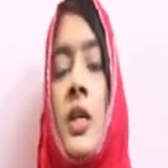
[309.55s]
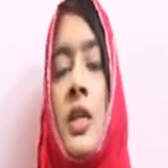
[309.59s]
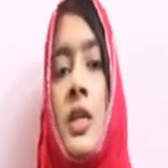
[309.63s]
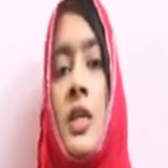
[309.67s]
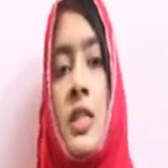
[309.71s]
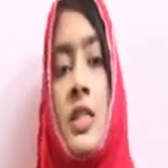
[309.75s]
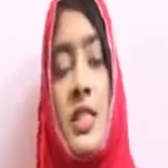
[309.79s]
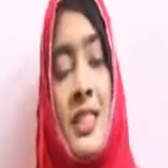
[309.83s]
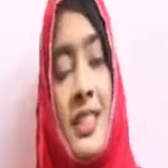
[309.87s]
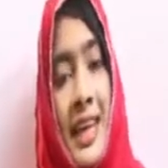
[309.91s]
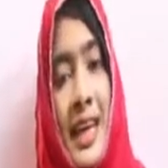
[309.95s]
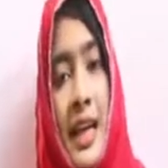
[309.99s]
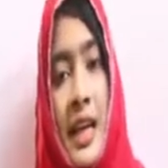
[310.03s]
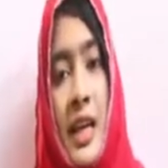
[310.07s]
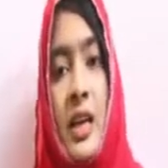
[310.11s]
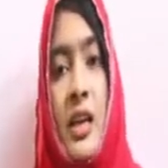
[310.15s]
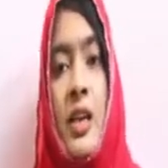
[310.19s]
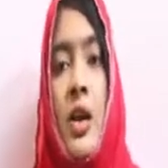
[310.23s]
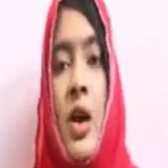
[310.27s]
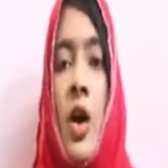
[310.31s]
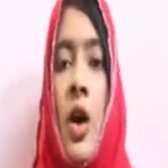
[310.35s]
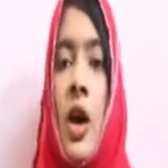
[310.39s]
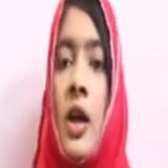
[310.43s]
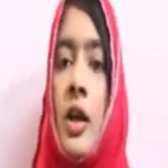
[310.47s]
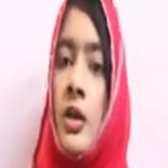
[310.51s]
skin
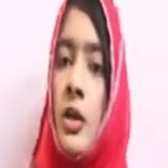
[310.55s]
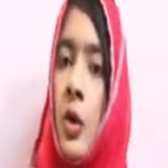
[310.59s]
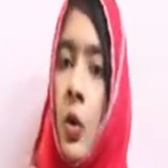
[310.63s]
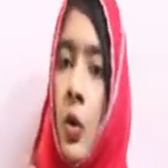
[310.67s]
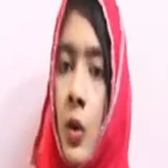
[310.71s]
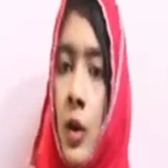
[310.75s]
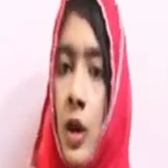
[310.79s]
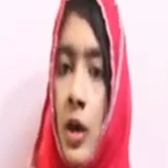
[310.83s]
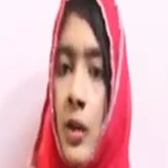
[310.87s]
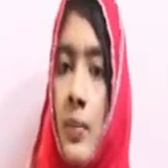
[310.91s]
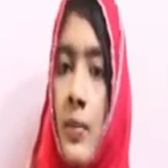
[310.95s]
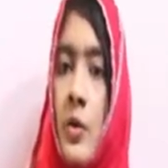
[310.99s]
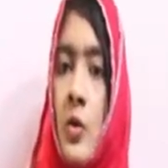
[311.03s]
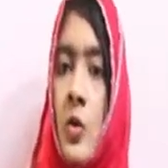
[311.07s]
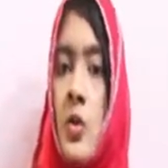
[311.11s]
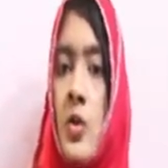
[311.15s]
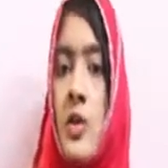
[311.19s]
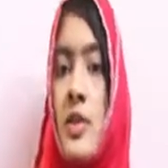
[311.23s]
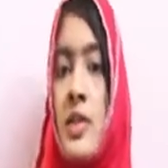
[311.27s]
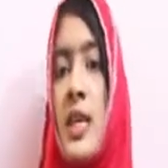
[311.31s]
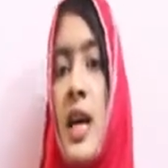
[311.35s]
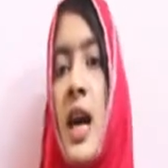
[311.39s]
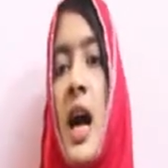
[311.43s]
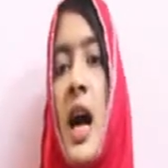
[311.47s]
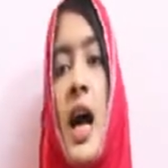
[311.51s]
or the oral
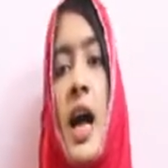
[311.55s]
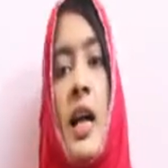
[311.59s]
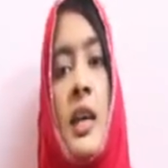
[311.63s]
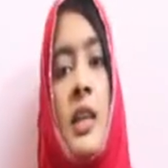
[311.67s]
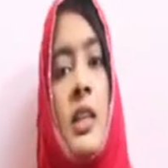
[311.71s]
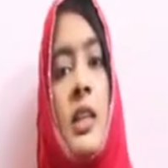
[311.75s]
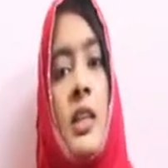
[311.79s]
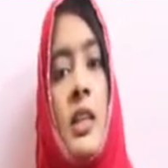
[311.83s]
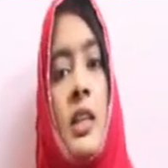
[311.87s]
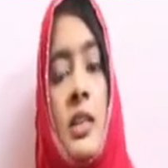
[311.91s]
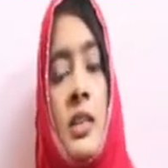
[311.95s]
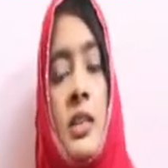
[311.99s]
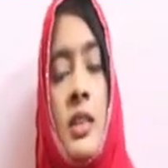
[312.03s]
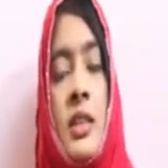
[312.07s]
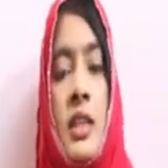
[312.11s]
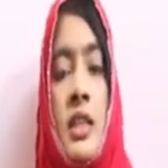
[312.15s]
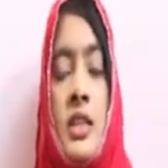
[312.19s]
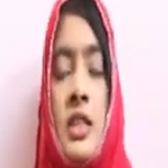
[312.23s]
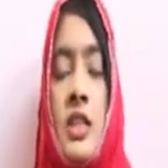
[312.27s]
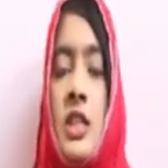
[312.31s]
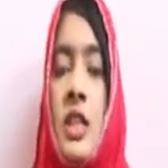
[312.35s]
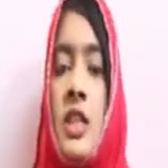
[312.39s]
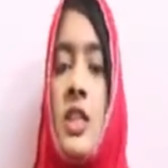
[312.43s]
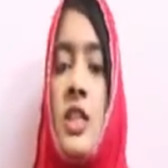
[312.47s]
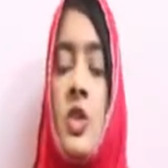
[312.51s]
mucosa, and
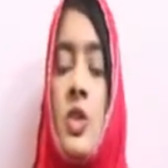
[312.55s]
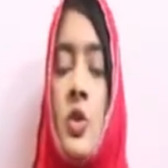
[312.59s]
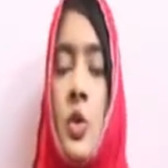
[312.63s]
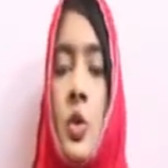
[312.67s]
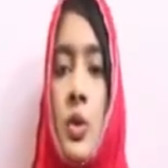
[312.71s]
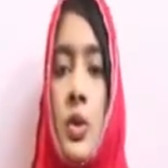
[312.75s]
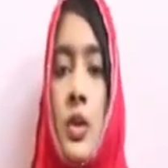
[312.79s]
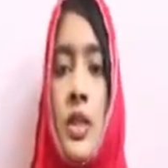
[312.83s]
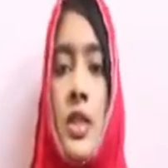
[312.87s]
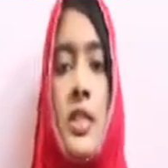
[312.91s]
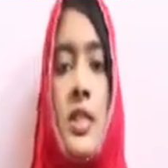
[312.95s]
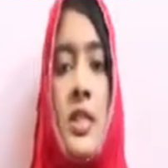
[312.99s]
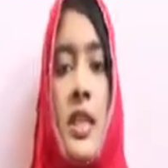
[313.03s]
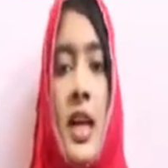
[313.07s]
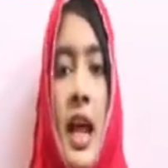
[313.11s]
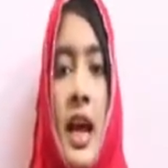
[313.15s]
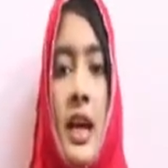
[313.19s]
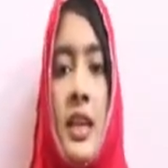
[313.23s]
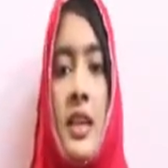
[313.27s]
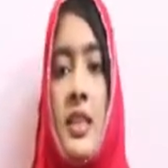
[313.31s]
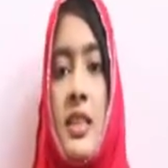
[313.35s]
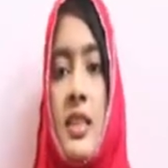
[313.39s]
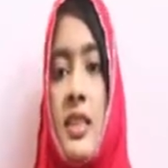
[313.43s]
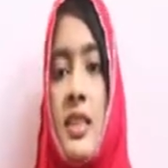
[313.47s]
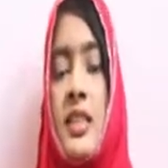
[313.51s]
they just show this
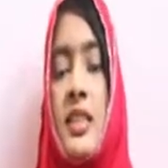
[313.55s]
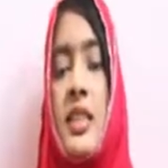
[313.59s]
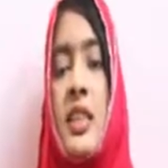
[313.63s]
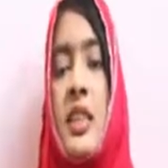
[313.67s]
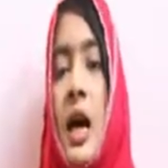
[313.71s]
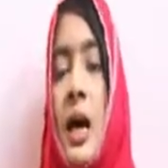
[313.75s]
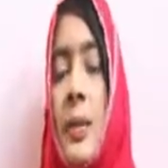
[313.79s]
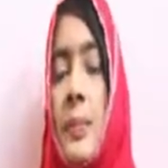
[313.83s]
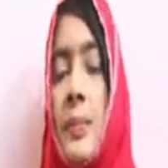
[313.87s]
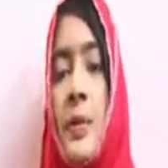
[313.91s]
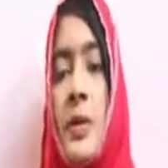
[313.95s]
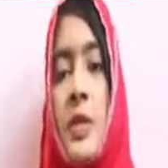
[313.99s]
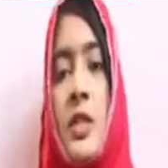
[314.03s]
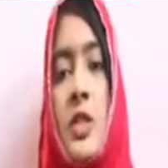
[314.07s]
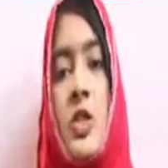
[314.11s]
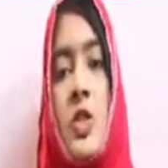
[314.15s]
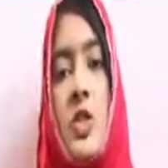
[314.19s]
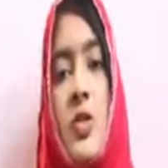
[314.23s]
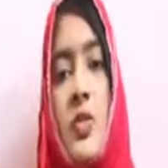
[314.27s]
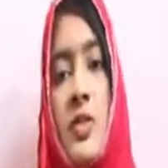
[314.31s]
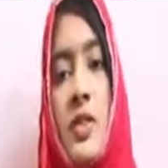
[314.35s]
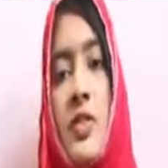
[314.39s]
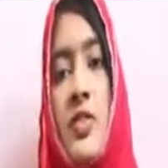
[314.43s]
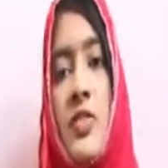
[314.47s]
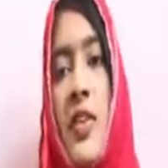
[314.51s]
characteristic appearance
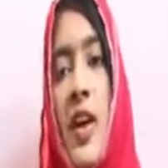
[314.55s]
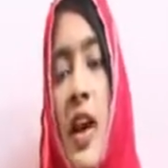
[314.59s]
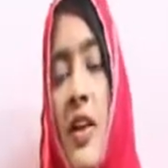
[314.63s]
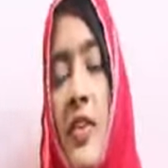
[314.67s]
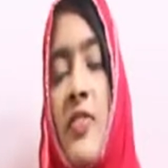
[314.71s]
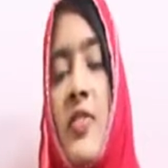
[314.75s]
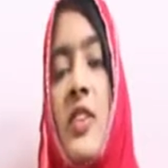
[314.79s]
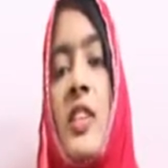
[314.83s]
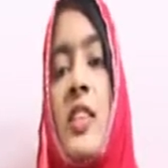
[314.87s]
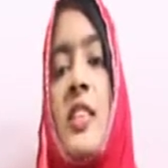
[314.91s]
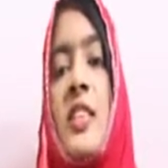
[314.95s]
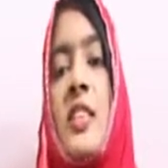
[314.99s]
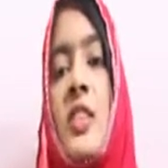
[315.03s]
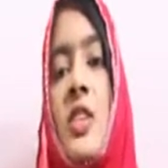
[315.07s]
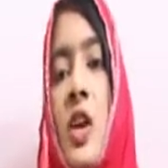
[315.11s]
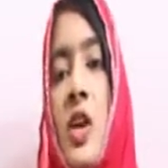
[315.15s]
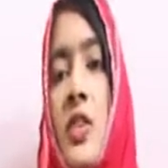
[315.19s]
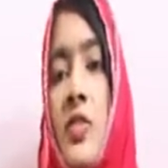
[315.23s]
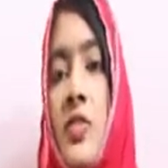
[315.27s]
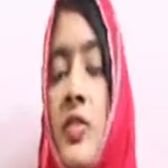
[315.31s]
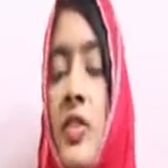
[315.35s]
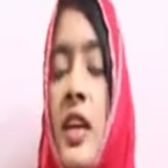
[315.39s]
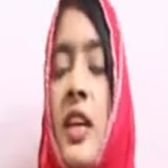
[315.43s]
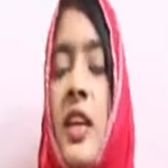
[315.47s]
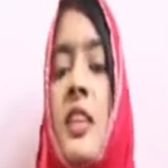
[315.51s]
of the effilus
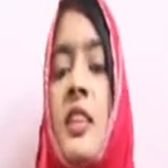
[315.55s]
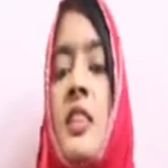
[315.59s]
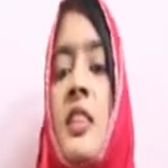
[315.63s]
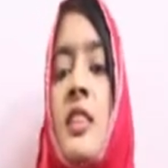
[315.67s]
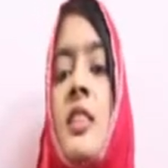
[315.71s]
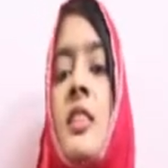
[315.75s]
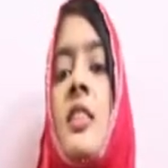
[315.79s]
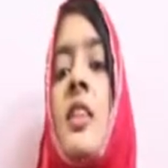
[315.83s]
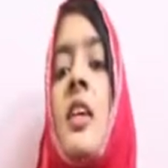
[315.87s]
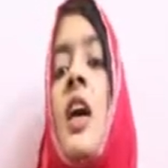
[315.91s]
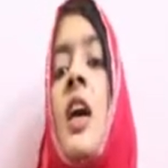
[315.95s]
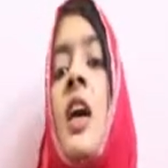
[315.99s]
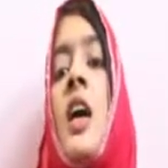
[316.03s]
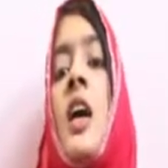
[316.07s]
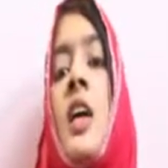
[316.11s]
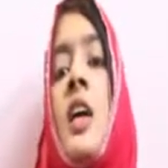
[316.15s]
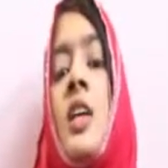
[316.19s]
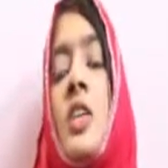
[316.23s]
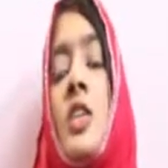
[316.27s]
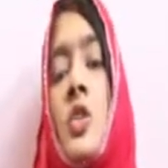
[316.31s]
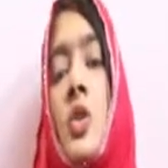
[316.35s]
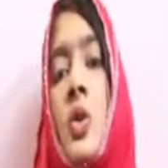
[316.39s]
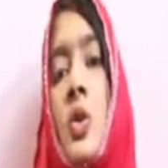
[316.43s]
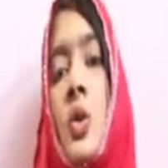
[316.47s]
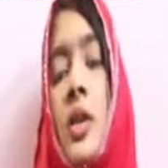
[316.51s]
or freckles.
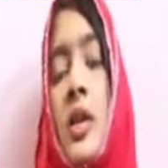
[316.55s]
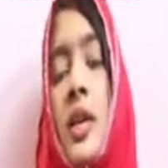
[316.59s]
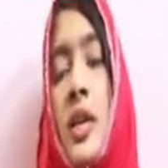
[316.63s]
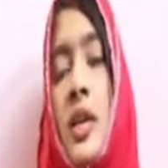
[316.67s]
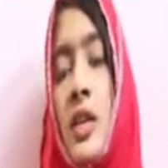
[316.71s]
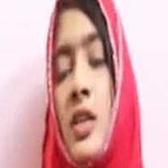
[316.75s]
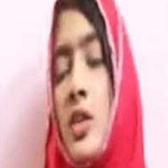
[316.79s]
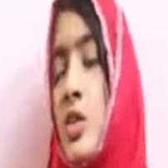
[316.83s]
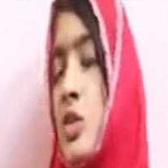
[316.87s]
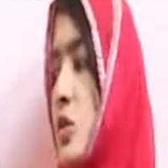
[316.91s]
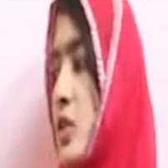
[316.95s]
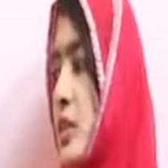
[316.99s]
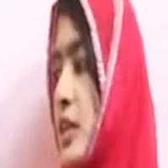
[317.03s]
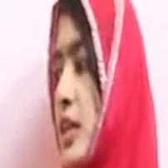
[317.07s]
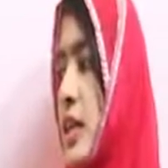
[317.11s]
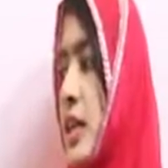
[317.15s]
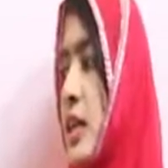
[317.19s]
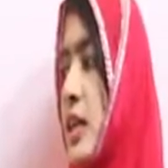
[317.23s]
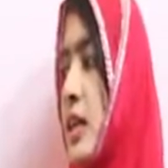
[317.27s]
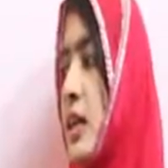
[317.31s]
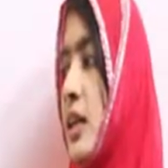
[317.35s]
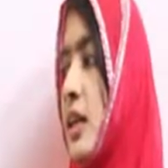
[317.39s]
So here you see